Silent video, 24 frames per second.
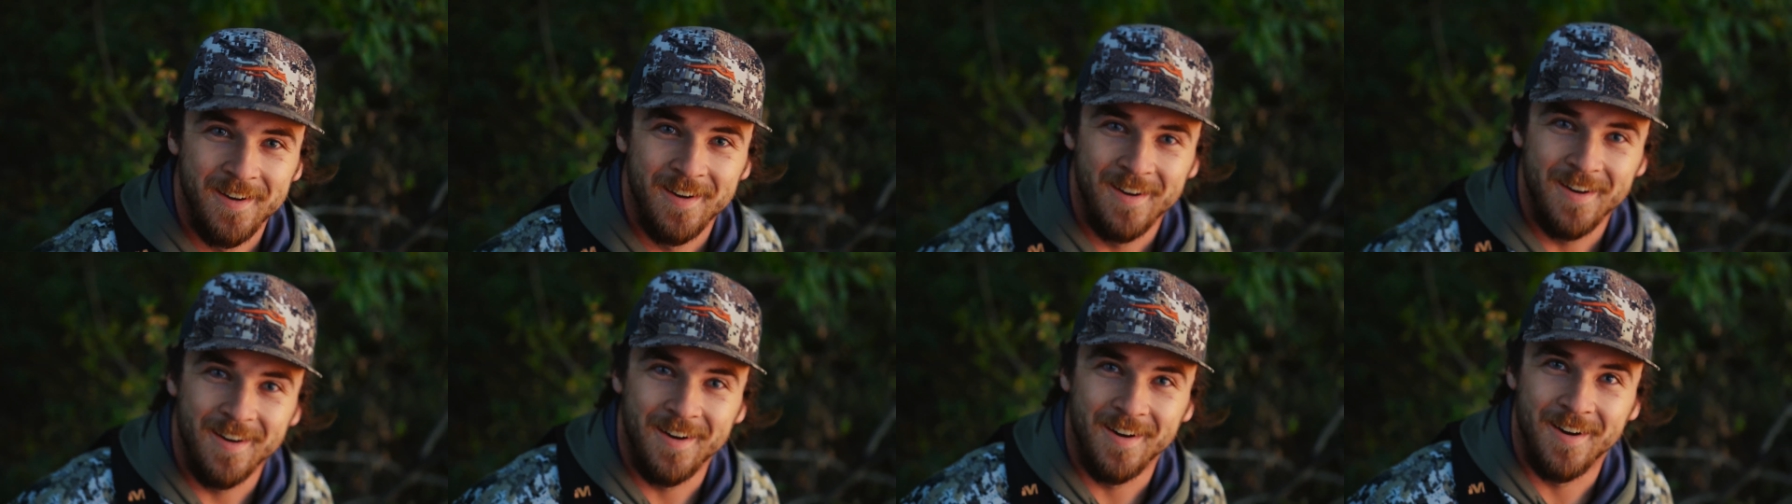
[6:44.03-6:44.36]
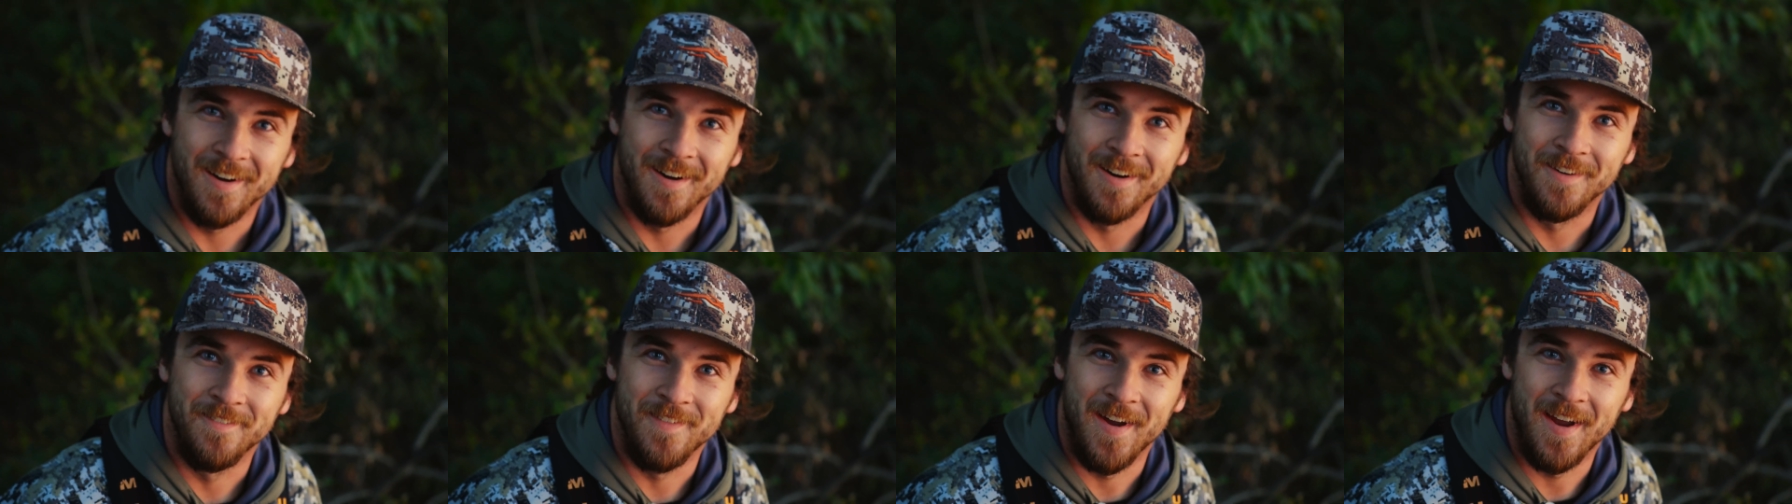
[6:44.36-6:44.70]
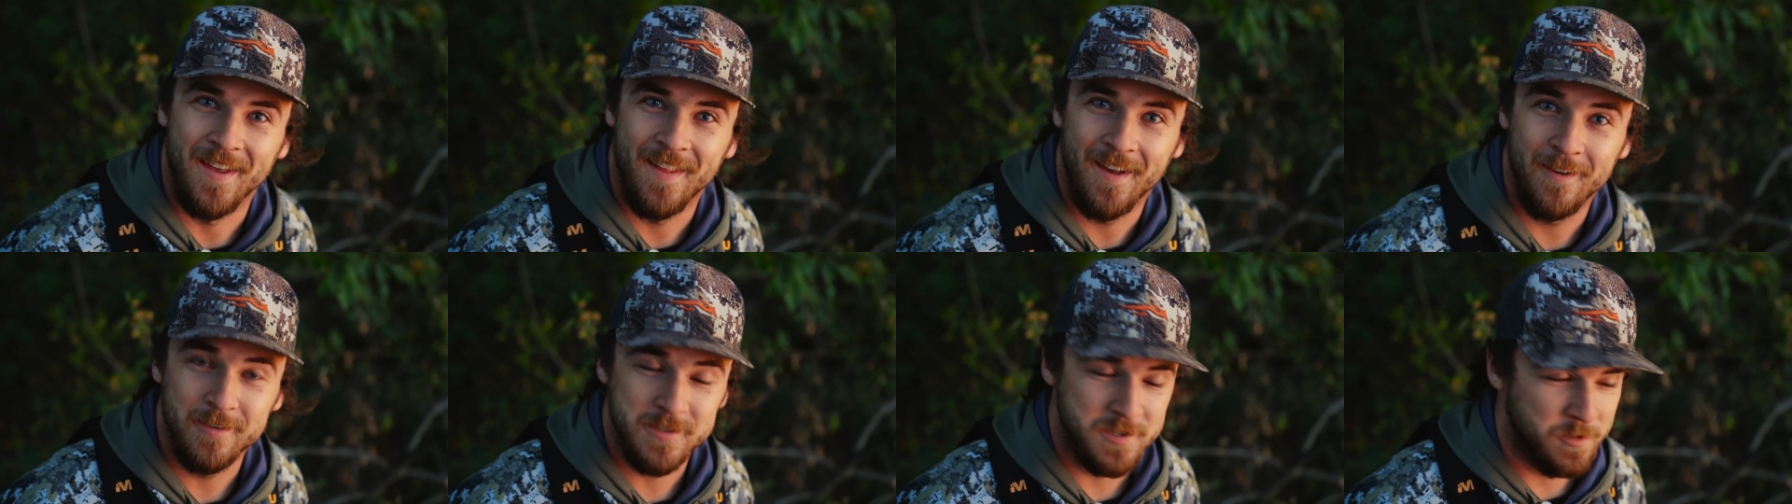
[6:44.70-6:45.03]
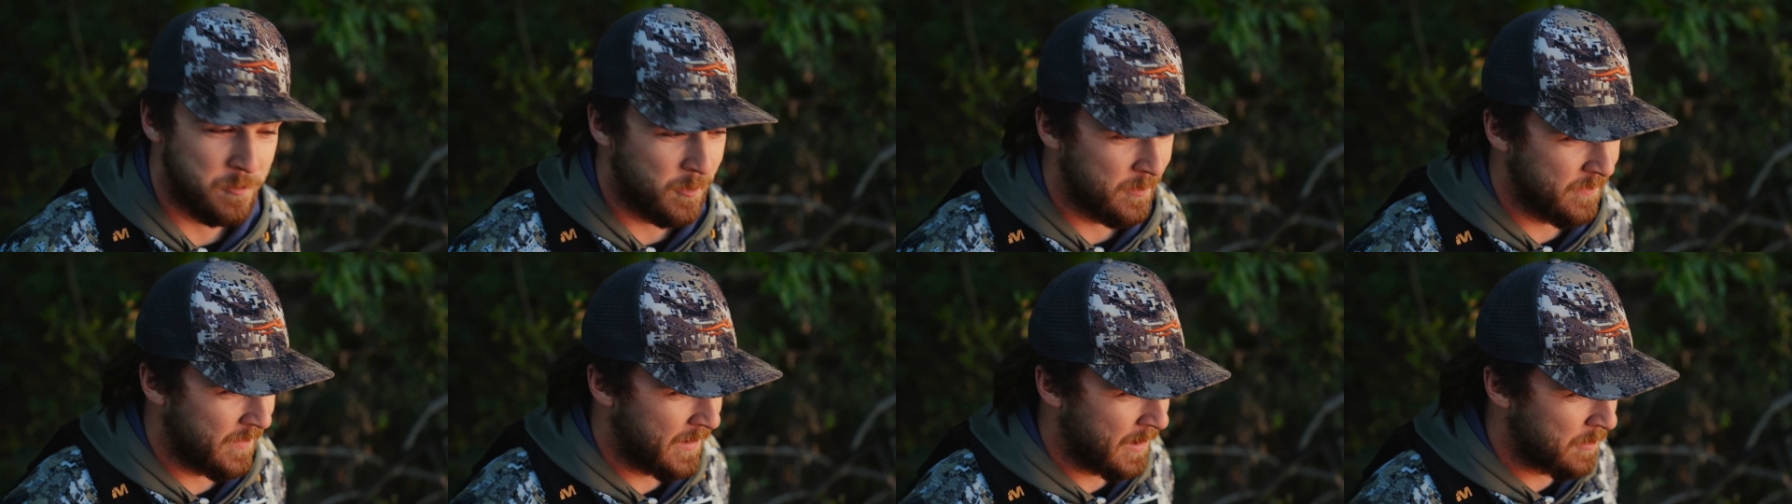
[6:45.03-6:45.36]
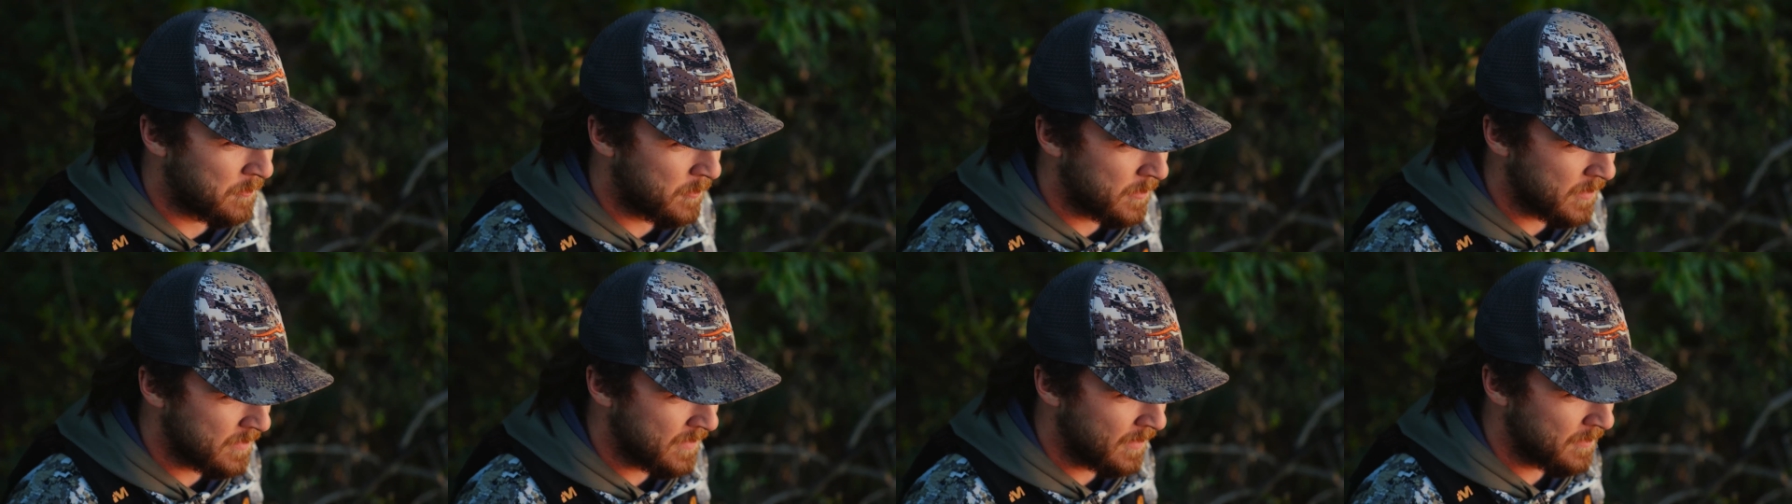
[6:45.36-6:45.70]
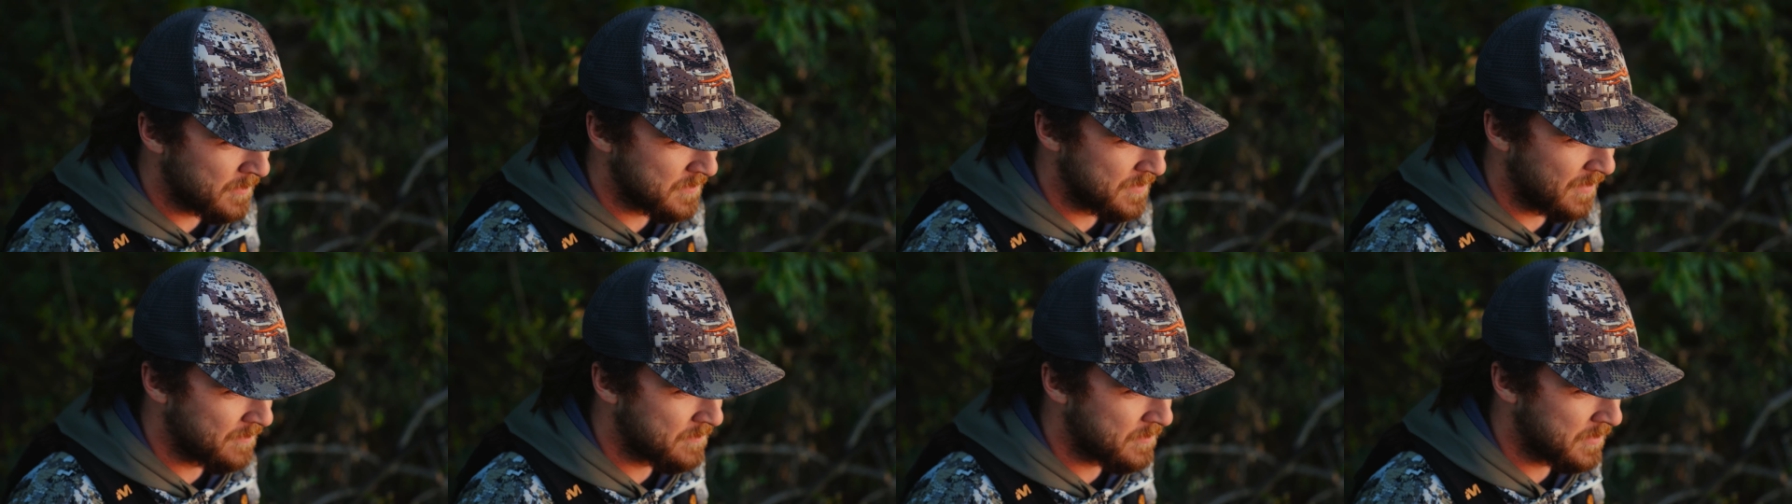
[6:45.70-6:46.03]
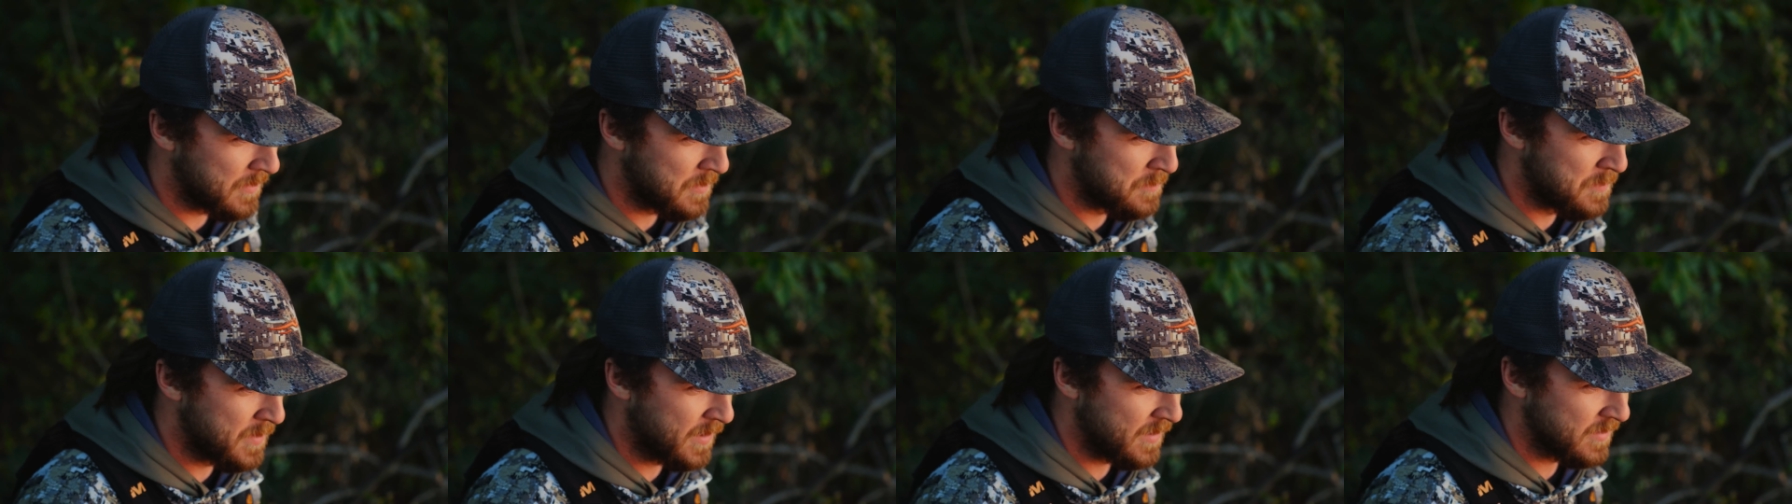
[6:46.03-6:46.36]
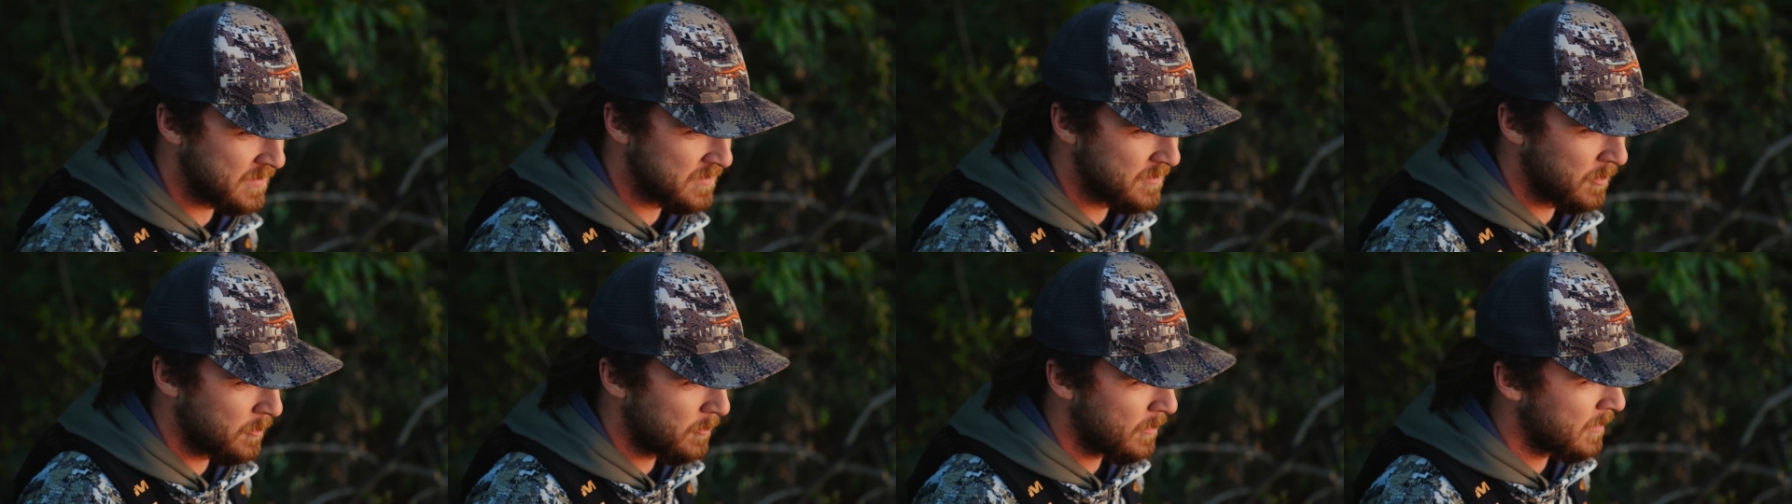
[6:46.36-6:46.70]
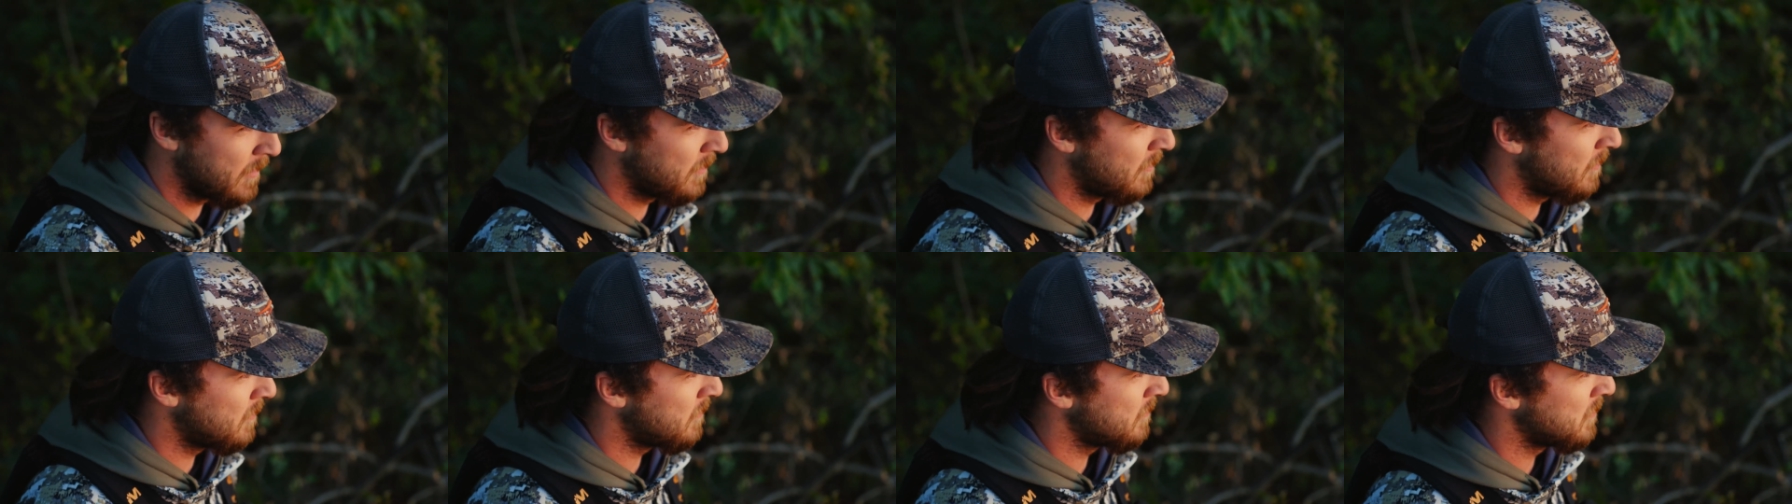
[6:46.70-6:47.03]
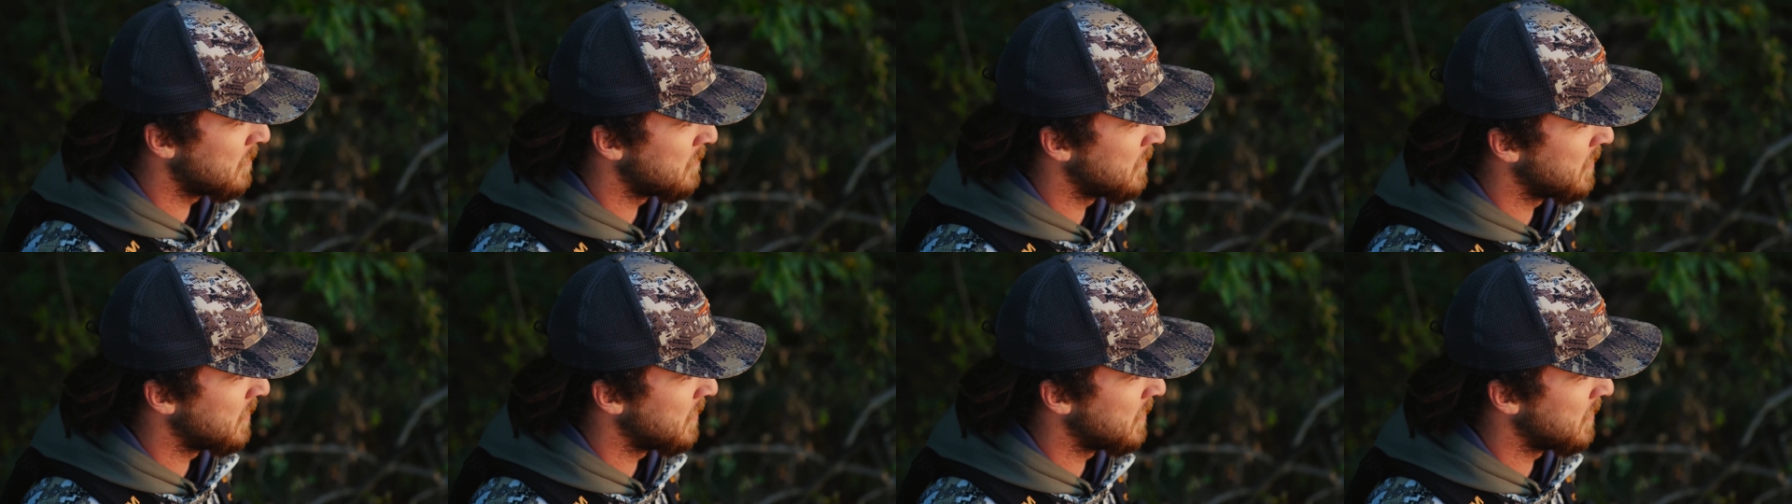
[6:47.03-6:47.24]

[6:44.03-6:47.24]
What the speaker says: oh man, that was the one that I wanted. That was definitely the biggest doe out of all of them.